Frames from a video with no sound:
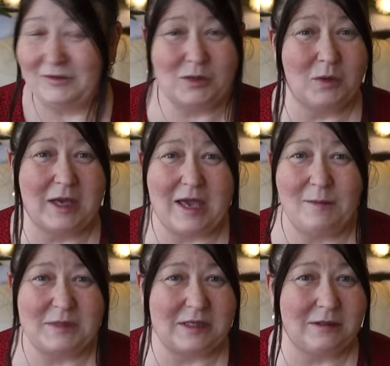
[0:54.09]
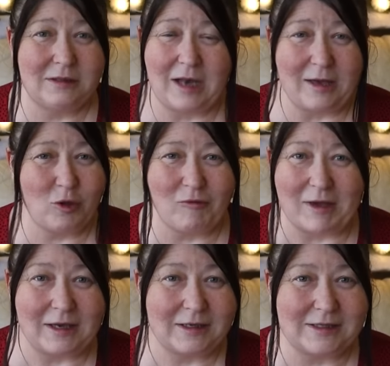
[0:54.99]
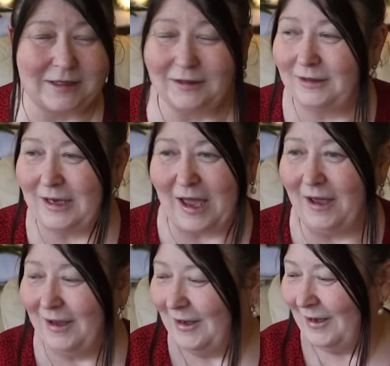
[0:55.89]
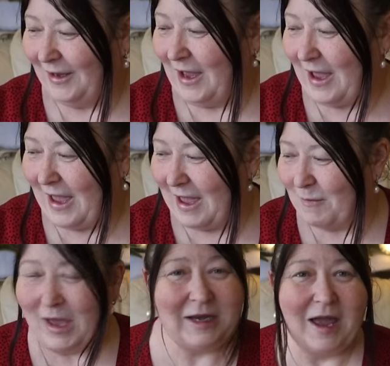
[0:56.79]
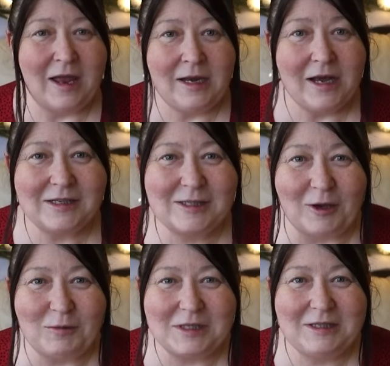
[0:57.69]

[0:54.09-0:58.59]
So games and like drinks and yeah, and any excuse